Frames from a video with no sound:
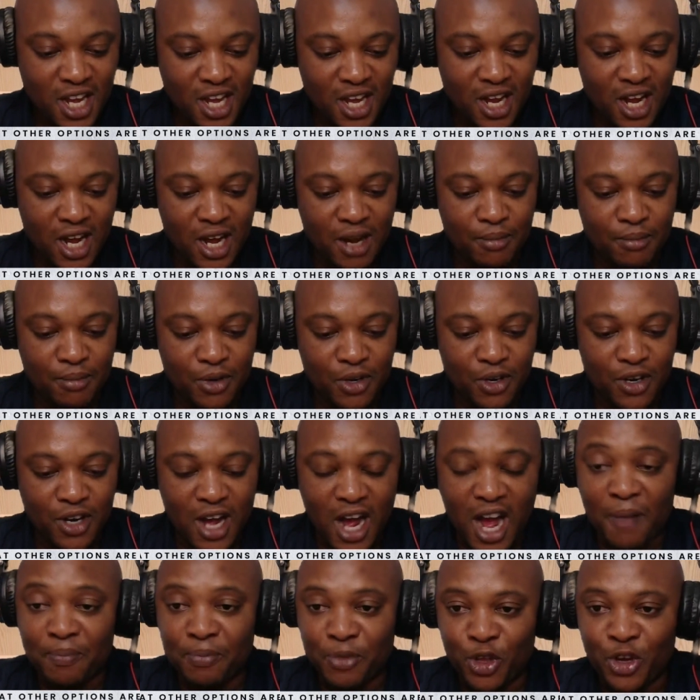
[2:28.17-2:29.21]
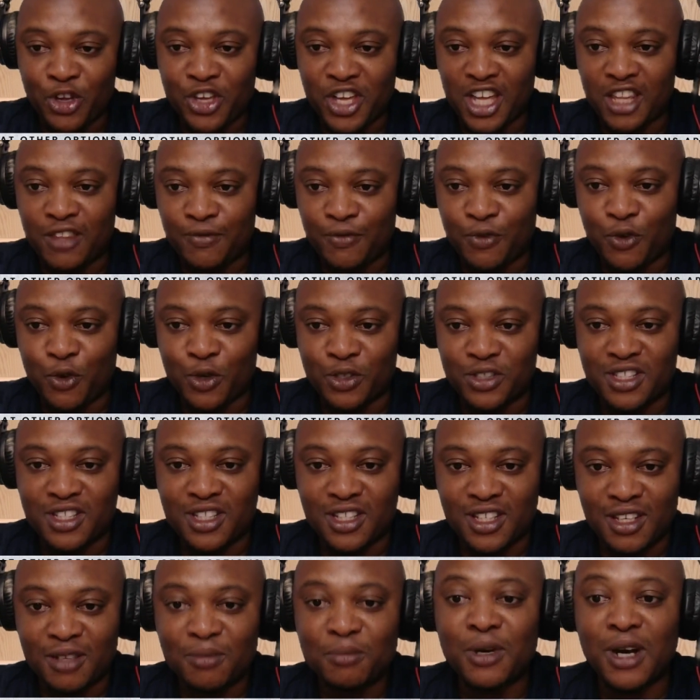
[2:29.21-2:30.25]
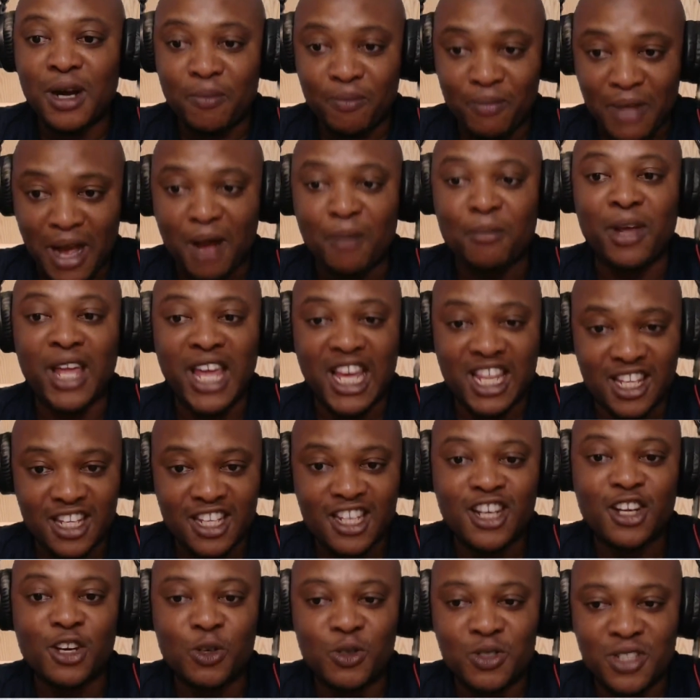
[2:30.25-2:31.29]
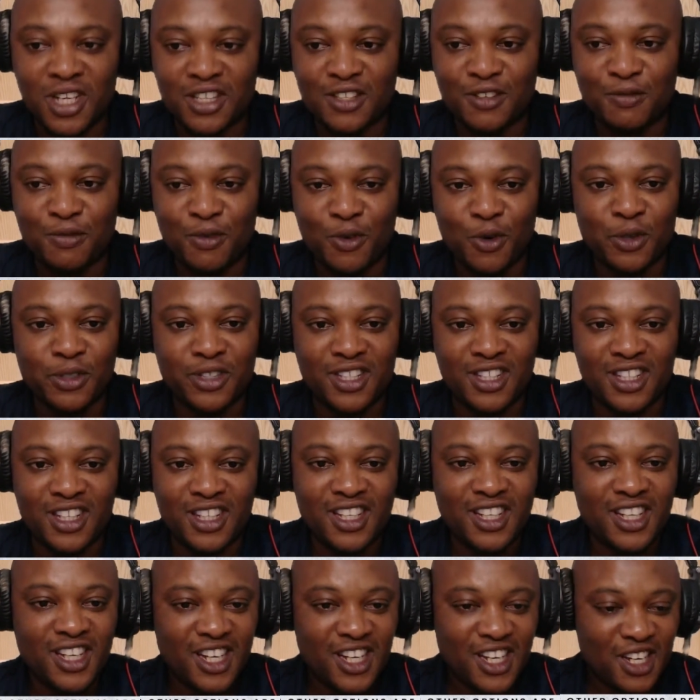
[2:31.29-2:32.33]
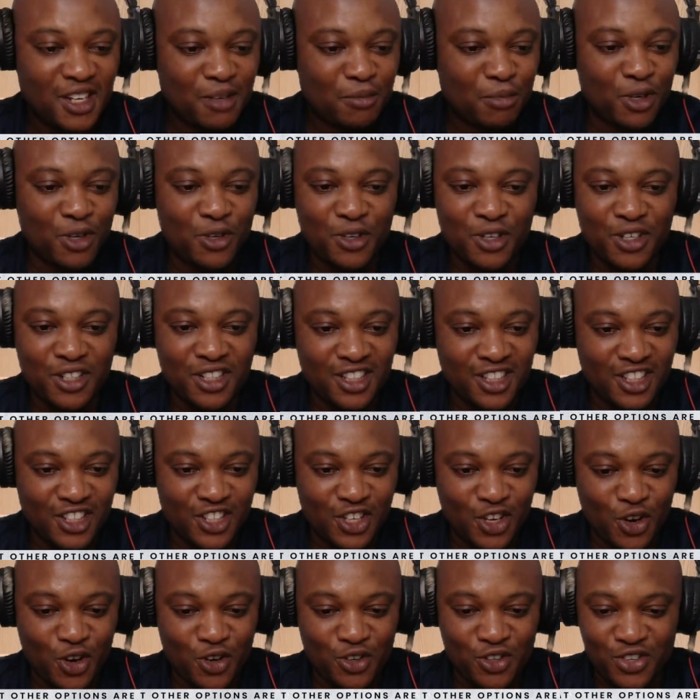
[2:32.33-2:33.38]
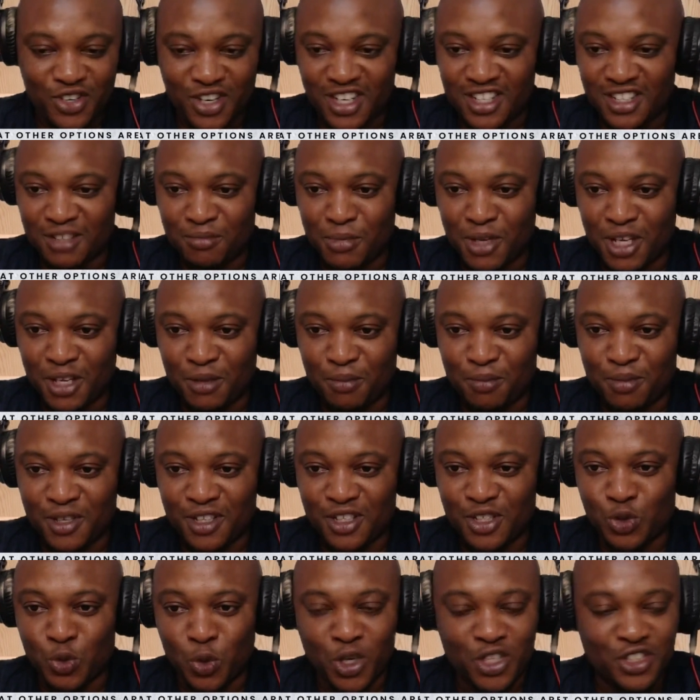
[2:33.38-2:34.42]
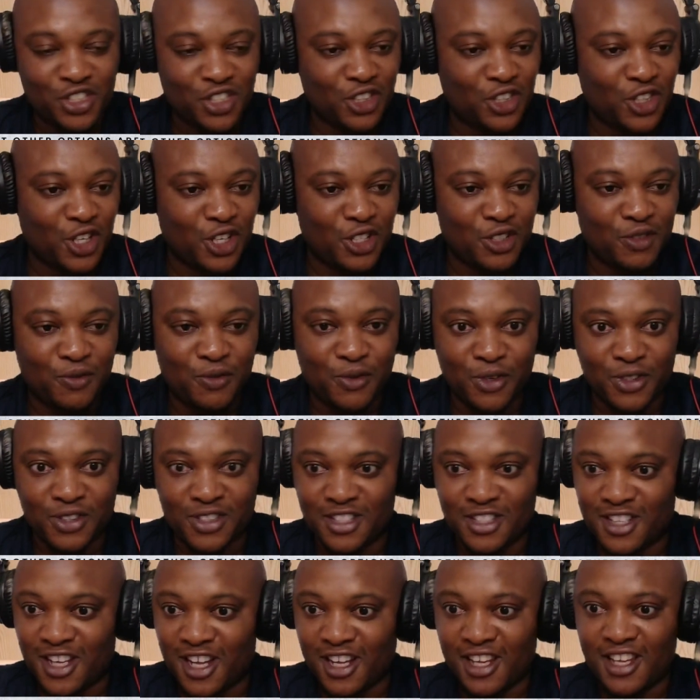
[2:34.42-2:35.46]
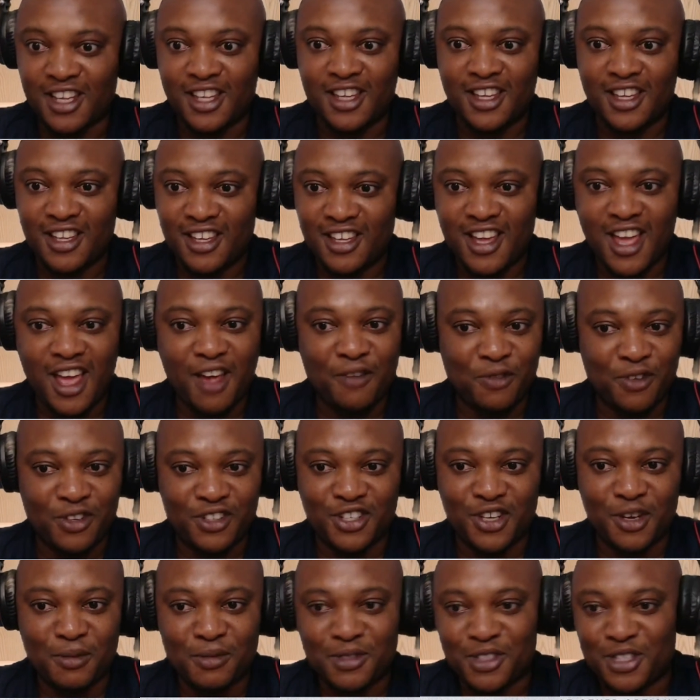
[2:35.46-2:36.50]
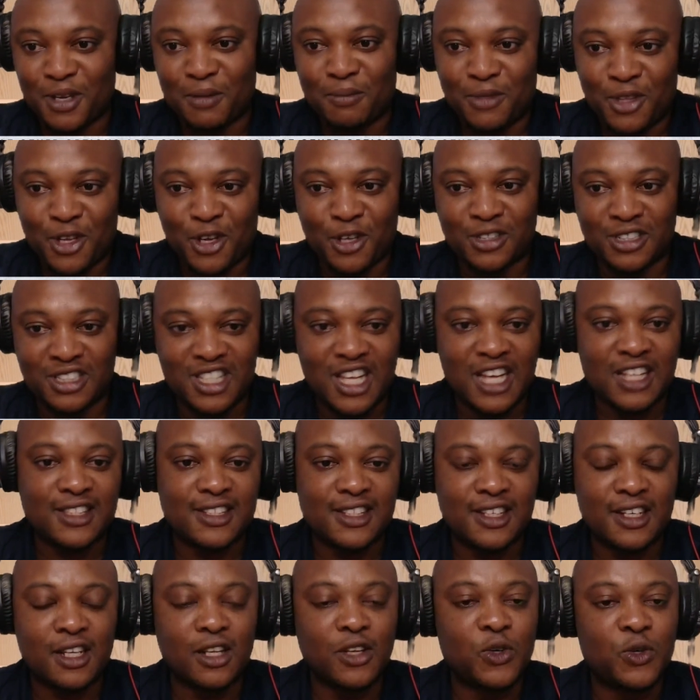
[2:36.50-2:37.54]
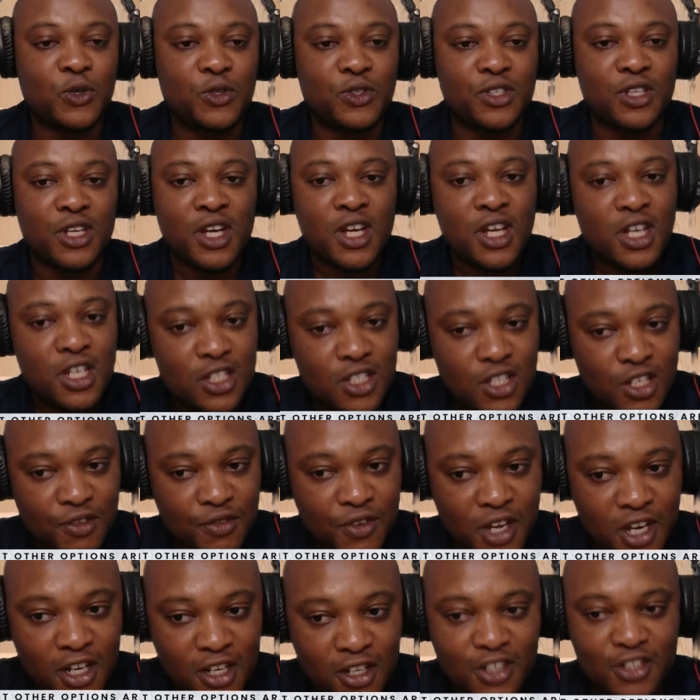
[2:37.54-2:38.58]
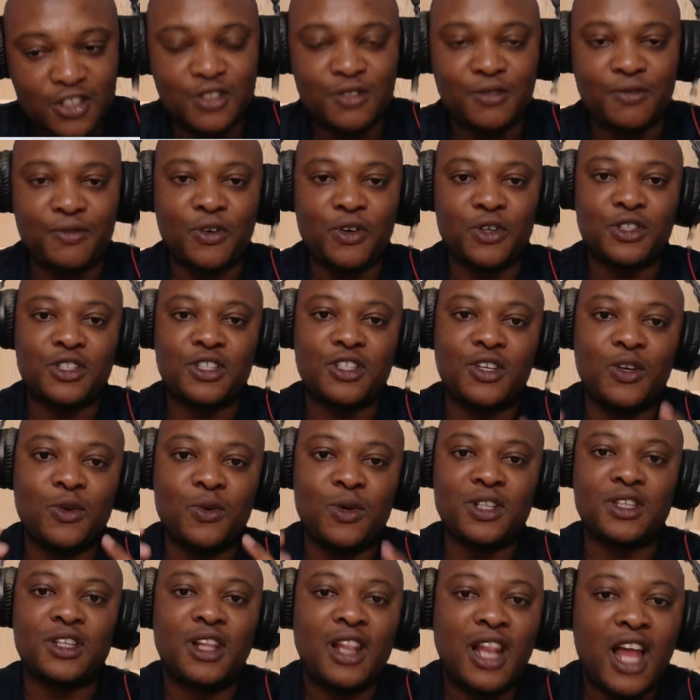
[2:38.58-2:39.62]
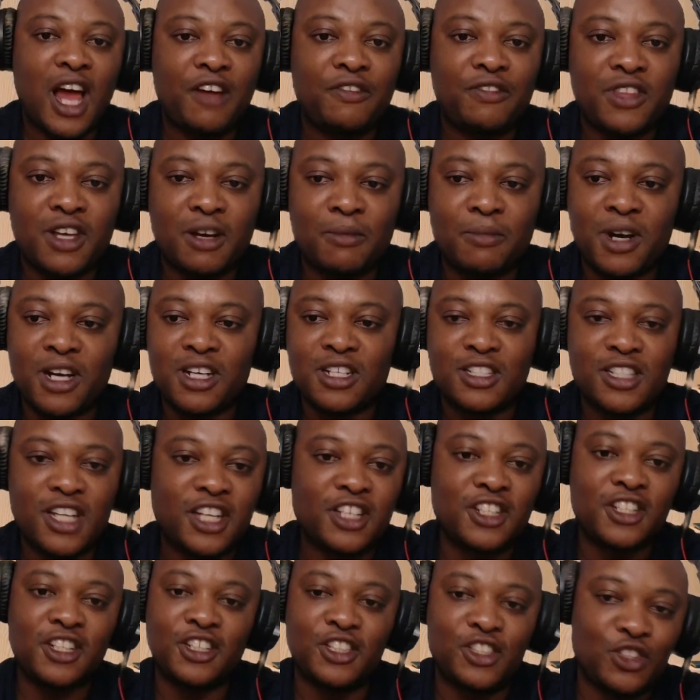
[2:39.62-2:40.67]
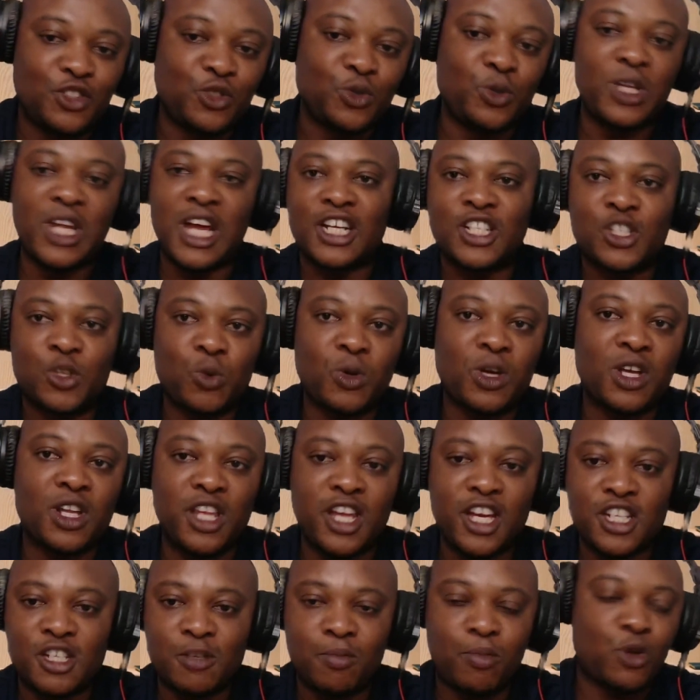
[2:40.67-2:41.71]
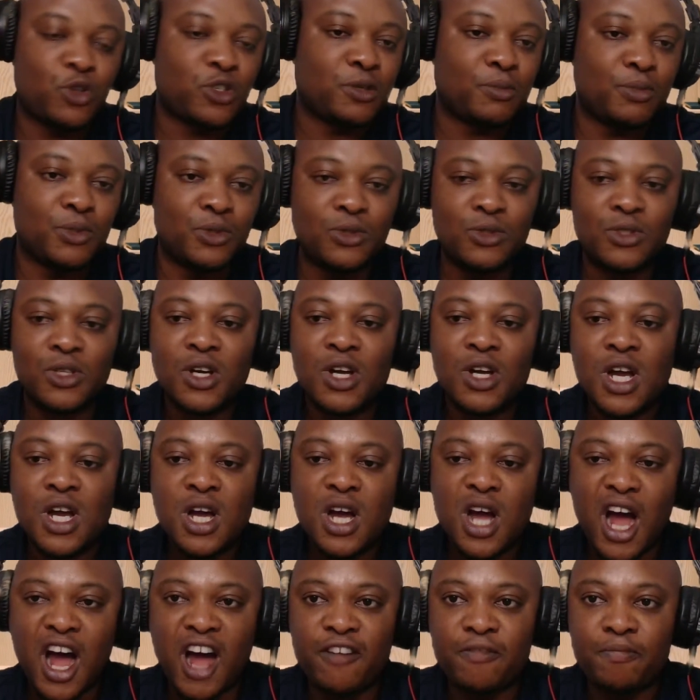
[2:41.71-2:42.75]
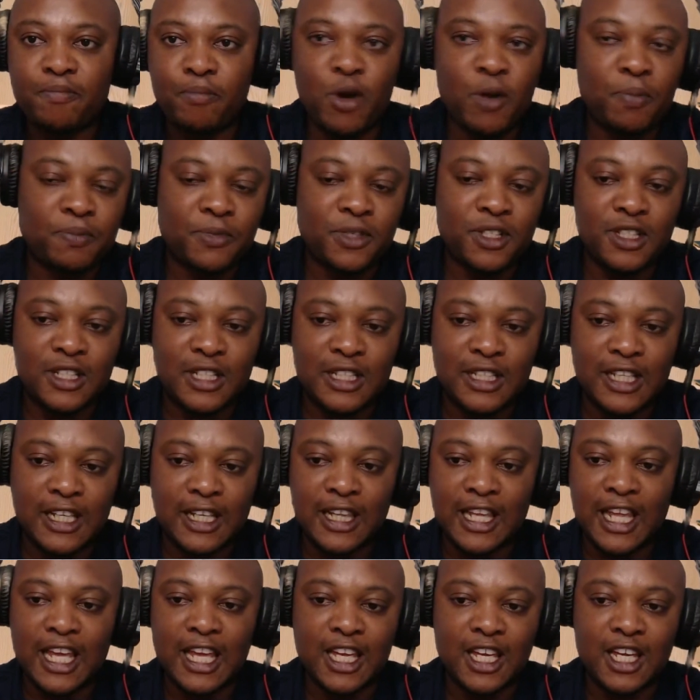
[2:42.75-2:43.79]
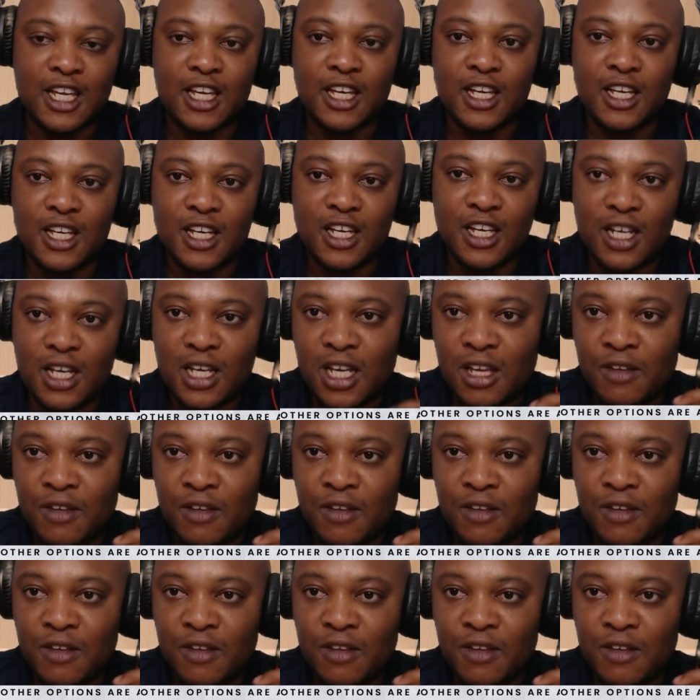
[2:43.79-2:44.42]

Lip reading: But I'm not yet 40, but I'm getting closer to 40. But in this country and in many places, once you turn 40, it's like some doors start to close. So if you're close to 40, you want the lifetime ISA, you need to do it as quickly as possible. I've popped in the link a